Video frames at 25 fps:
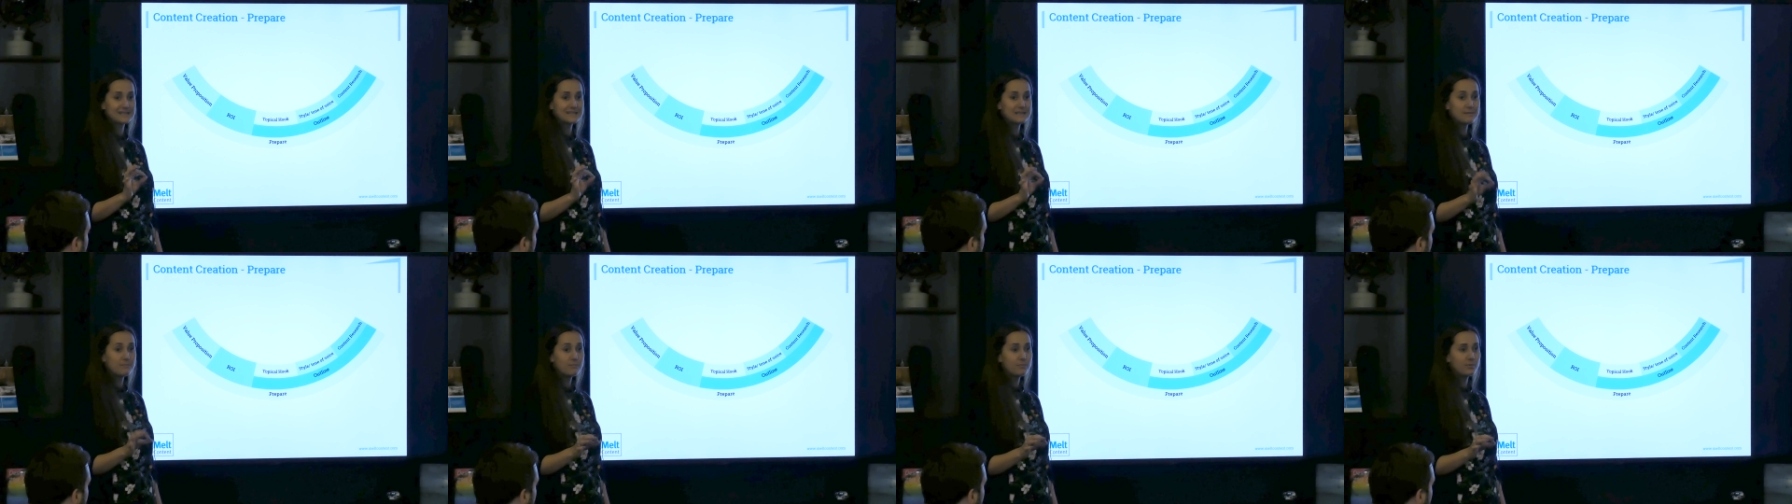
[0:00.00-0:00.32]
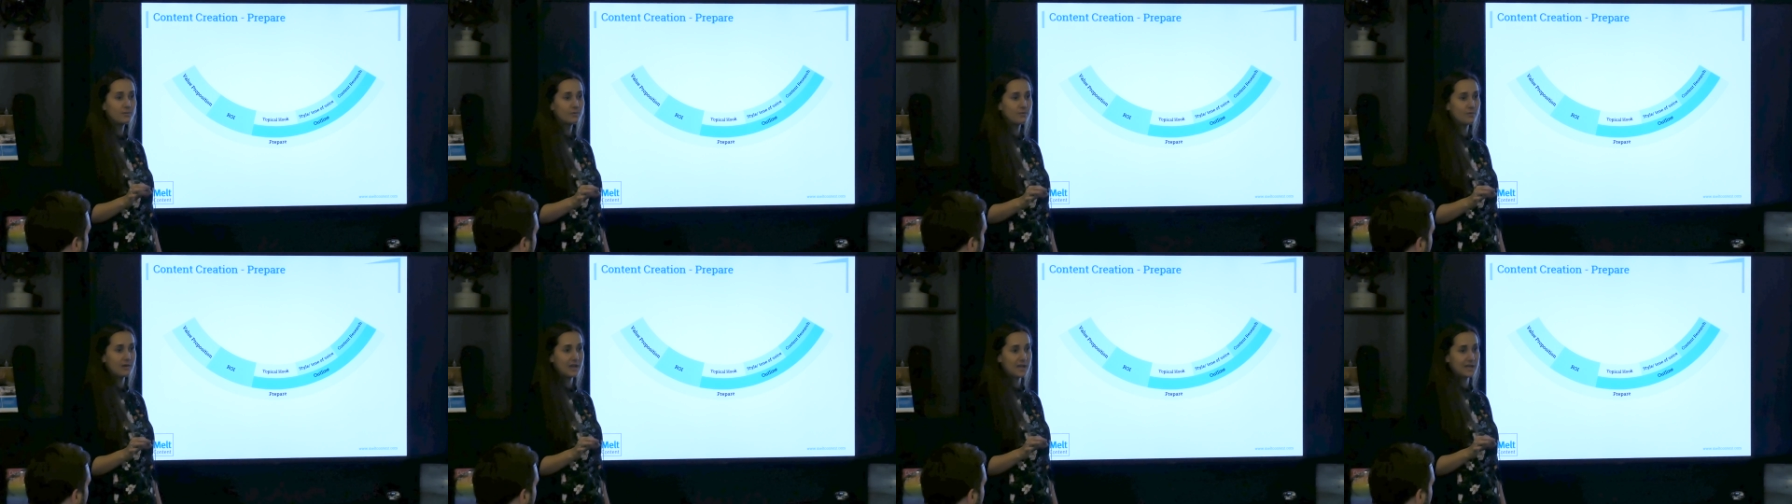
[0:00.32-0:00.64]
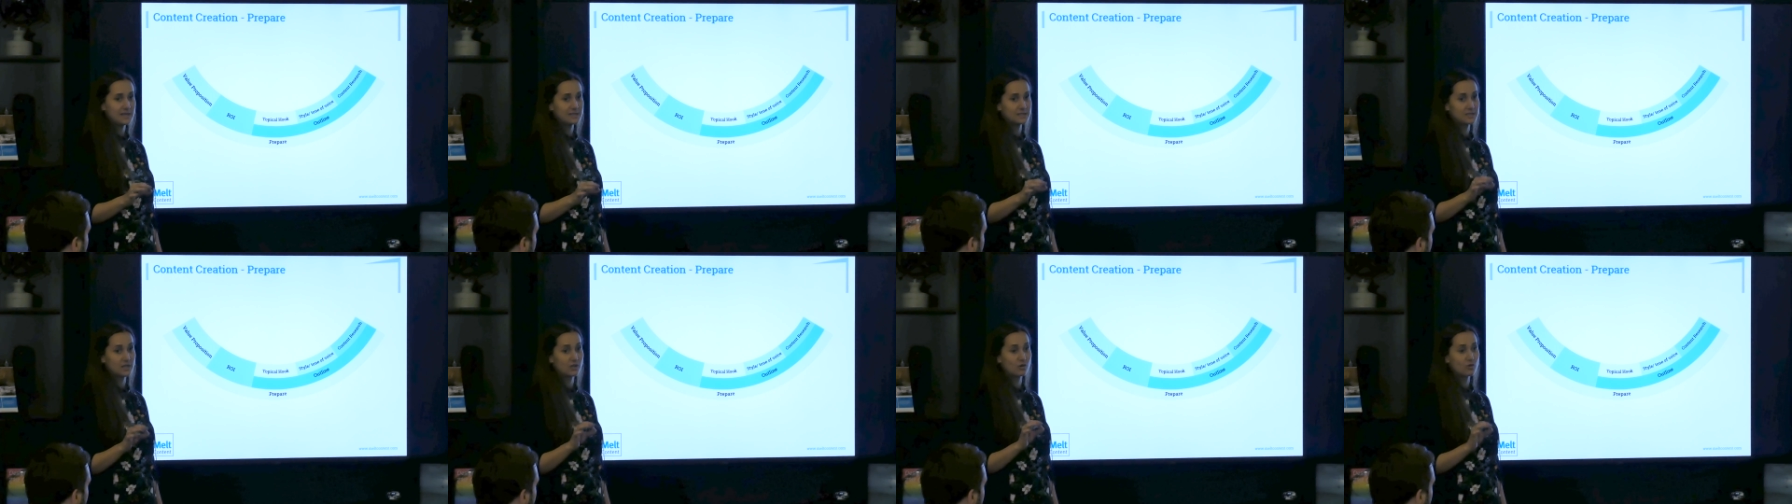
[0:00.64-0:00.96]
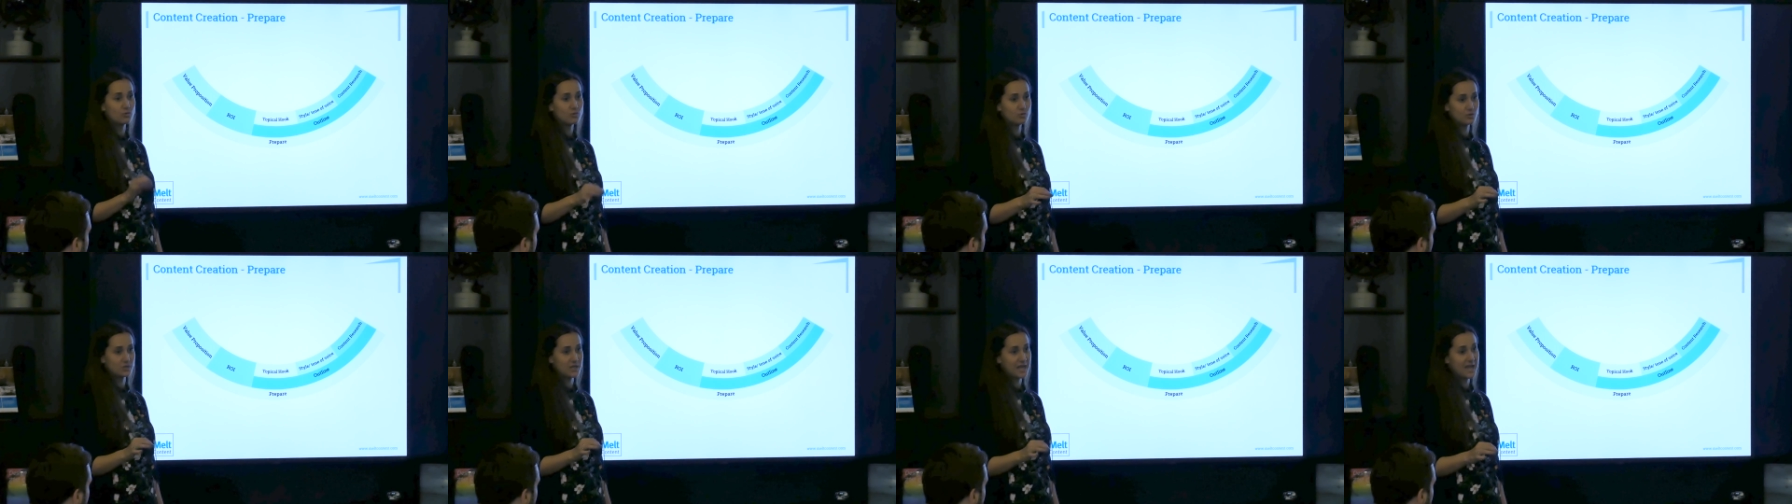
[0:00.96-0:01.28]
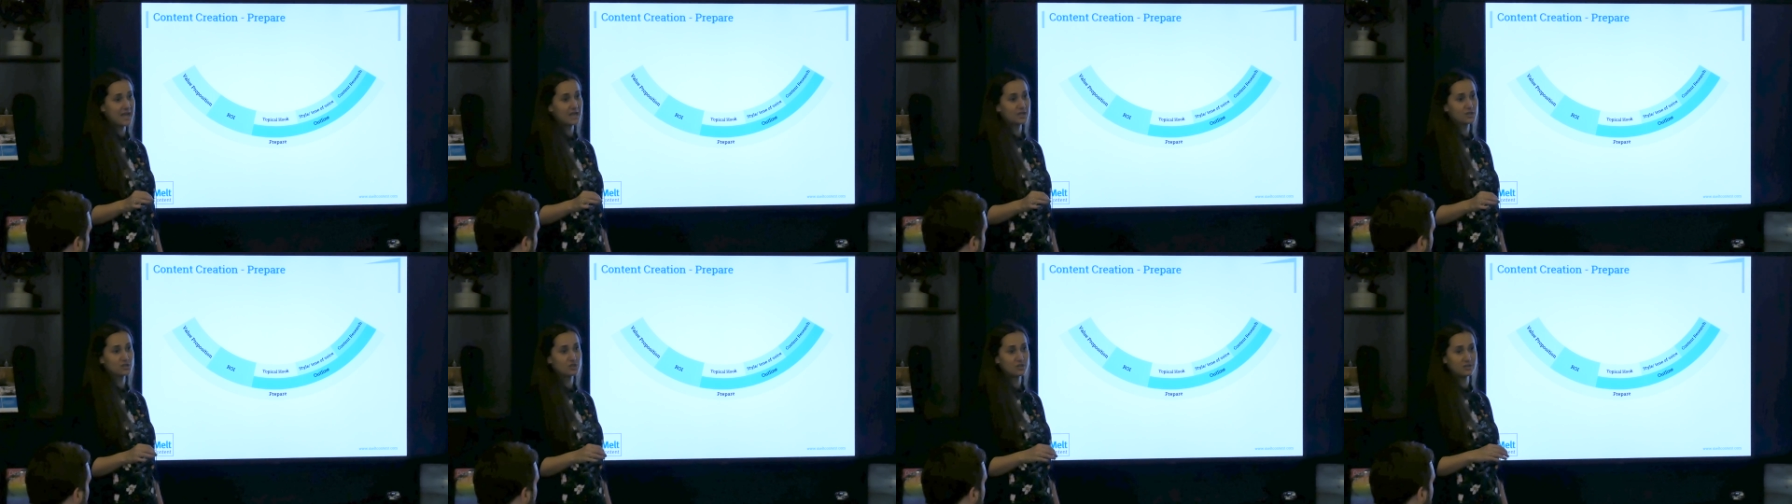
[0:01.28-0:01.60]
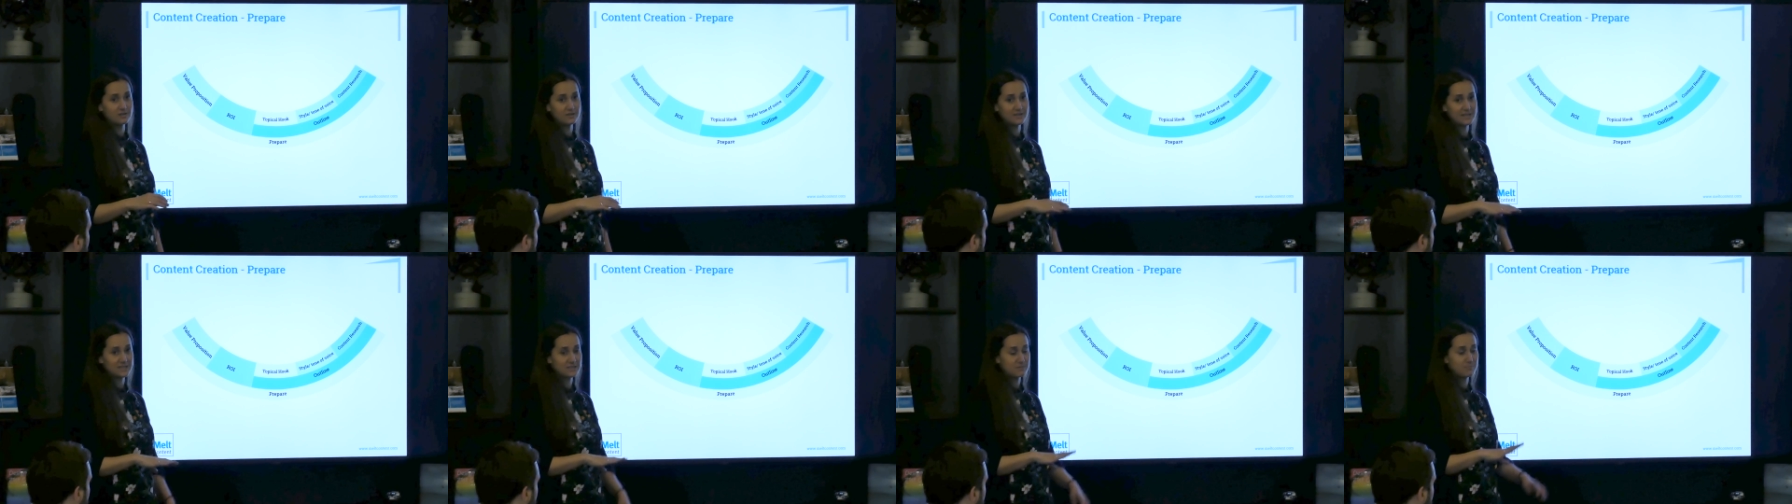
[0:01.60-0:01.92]
simple as a call to
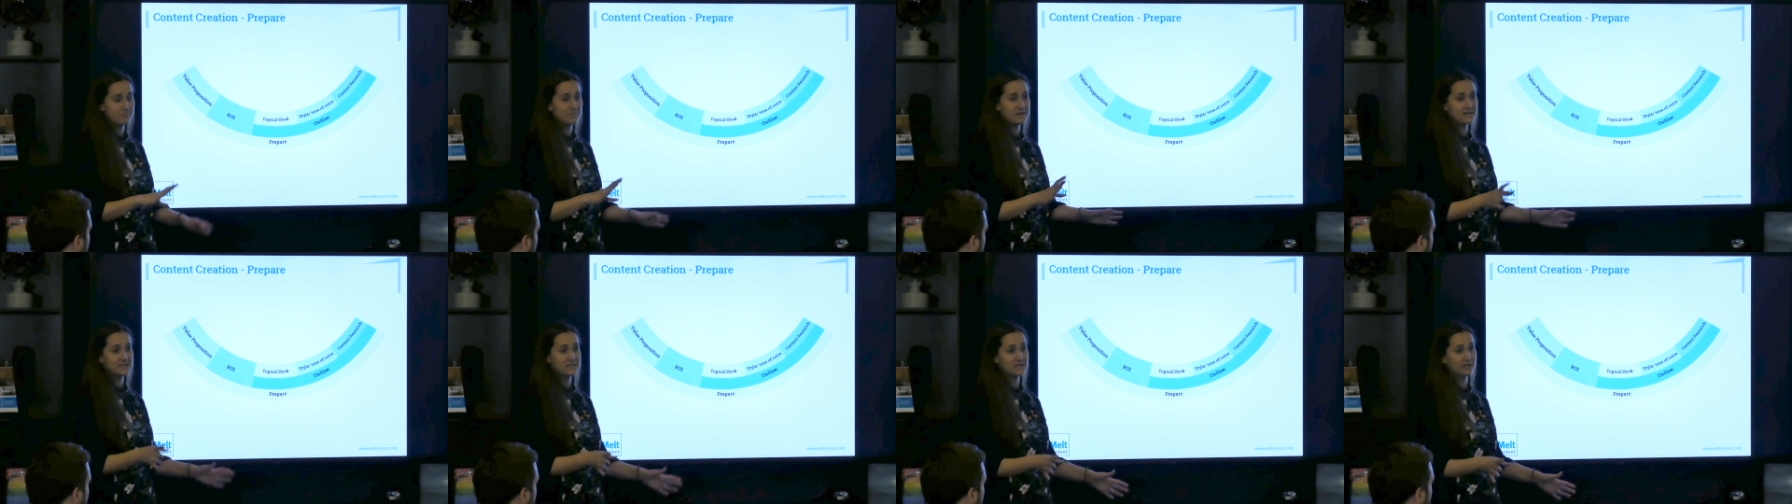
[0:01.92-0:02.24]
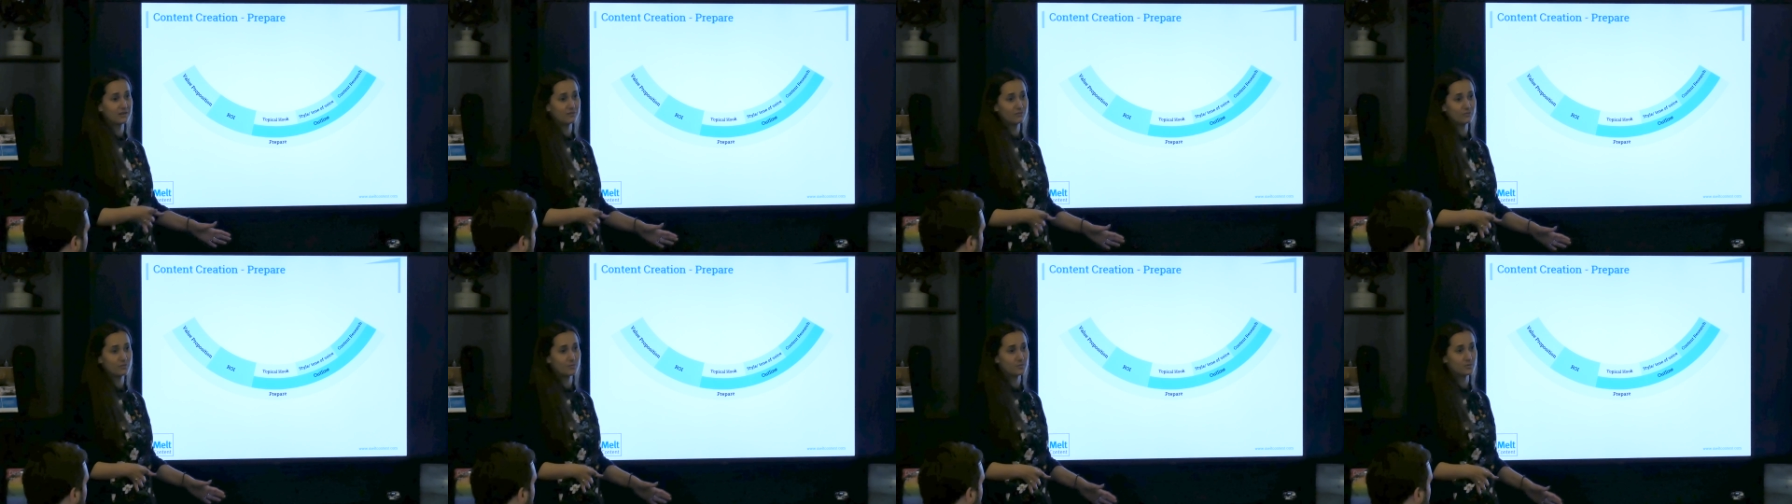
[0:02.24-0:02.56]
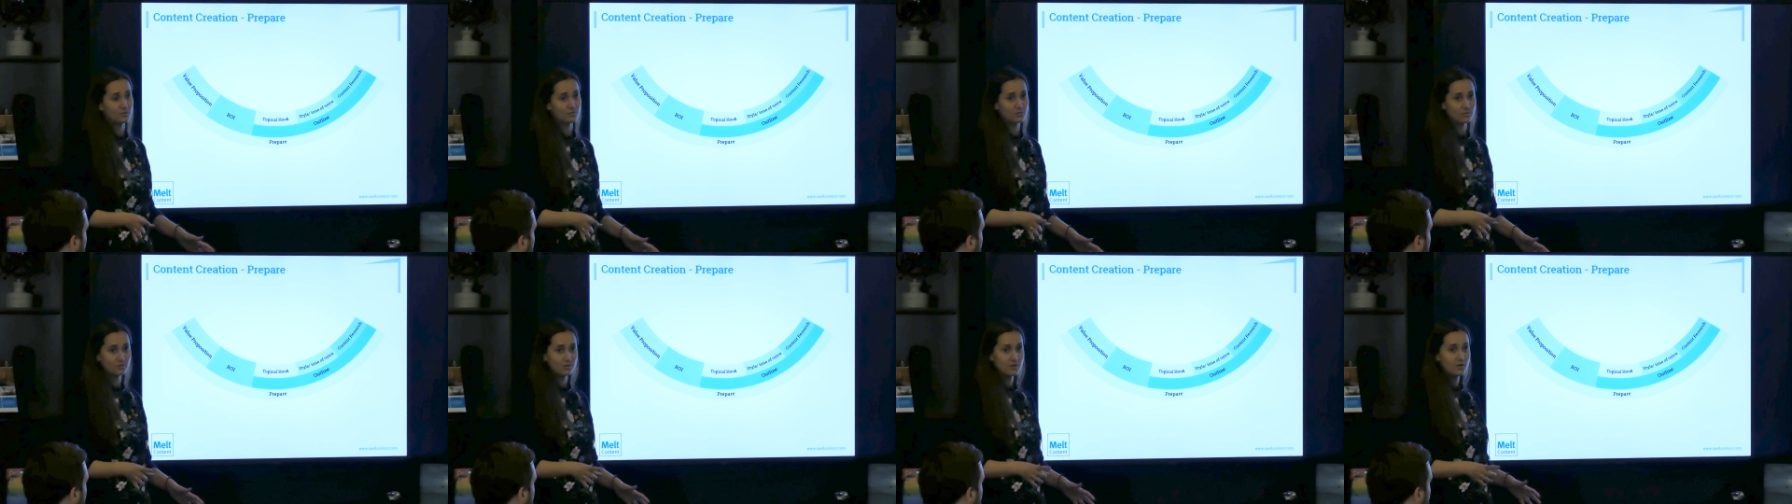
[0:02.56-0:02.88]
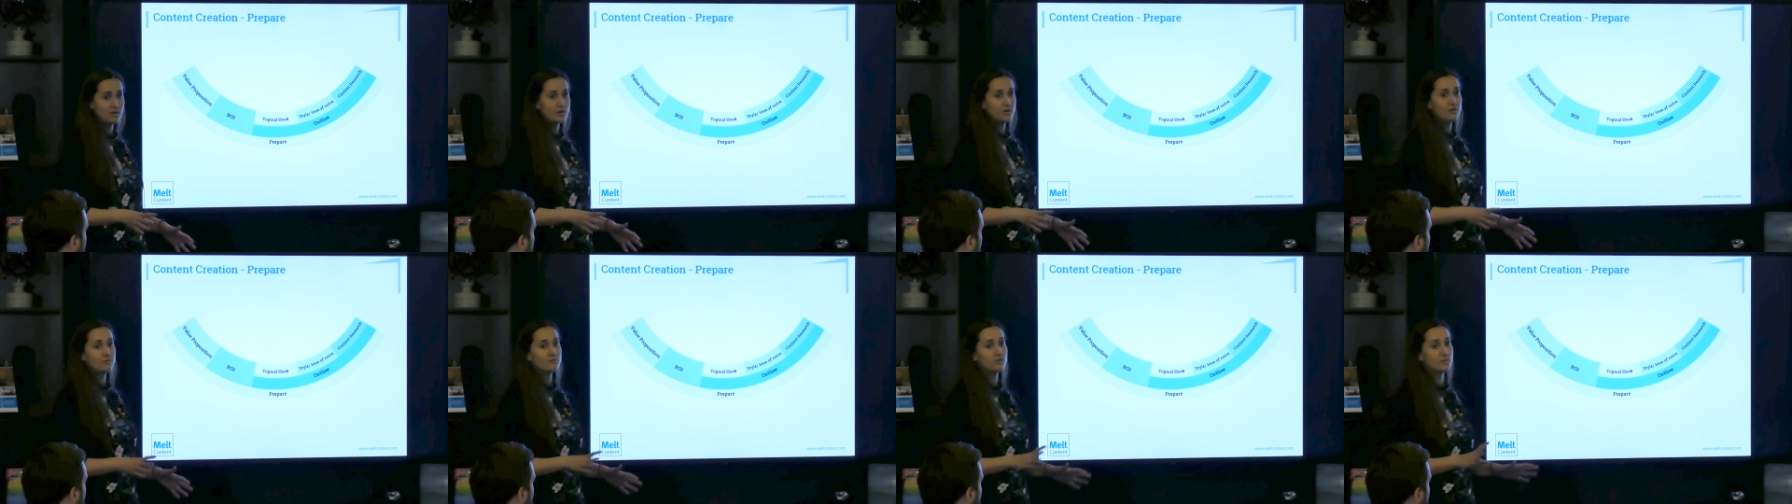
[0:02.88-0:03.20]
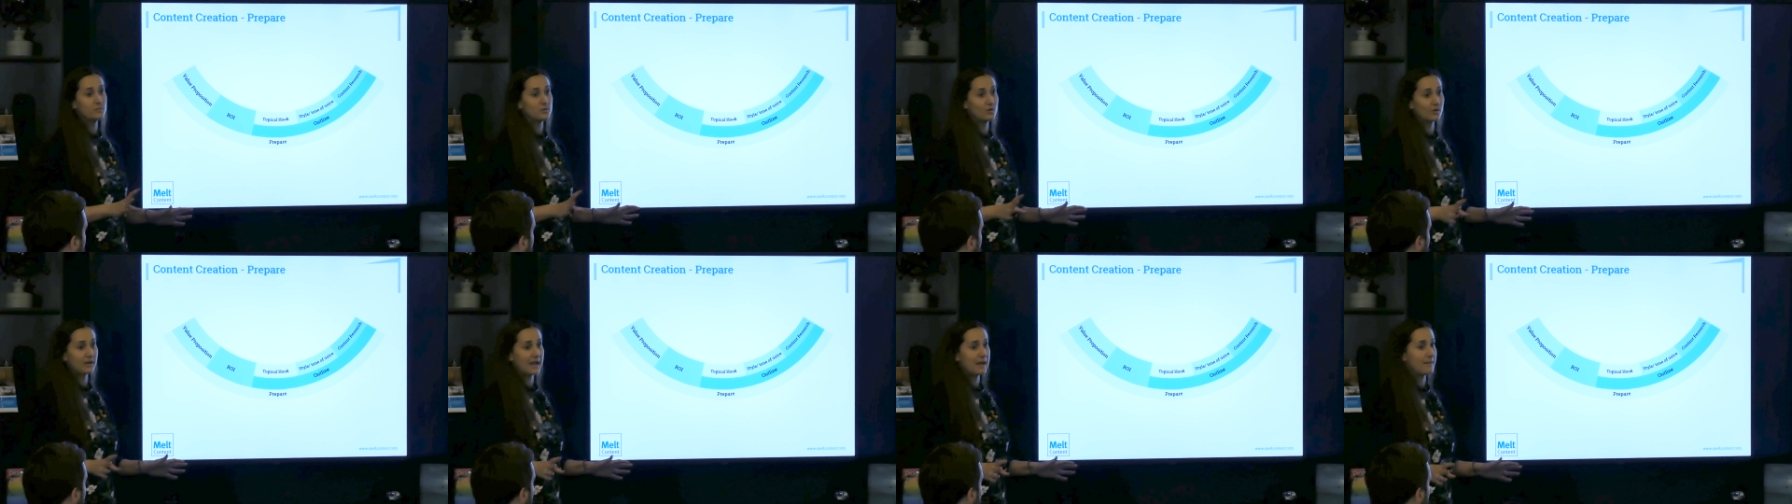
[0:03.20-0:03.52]
action that's missing from your